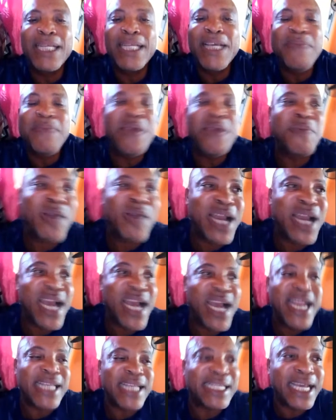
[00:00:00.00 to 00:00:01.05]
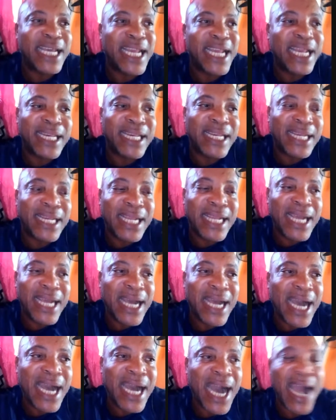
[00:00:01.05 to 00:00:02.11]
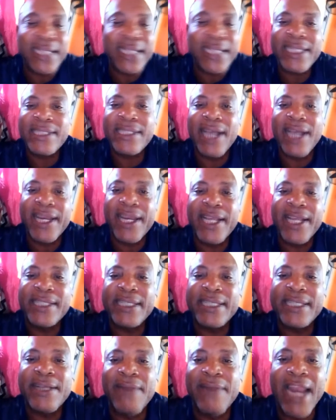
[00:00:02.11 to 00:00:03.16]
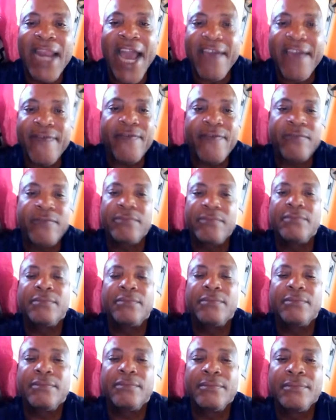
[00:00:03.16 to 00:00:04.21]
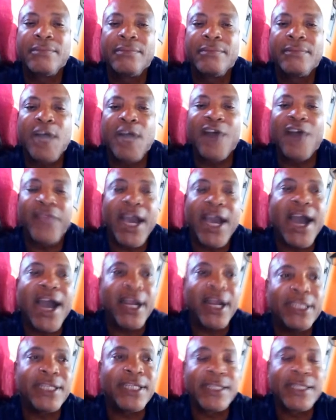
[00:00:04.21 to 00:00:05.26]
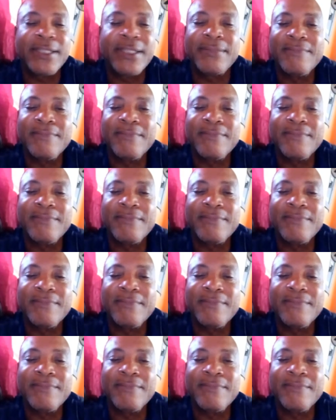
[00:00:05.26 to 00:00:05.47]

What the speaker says: People will understand that art is not necessarily life of the artist.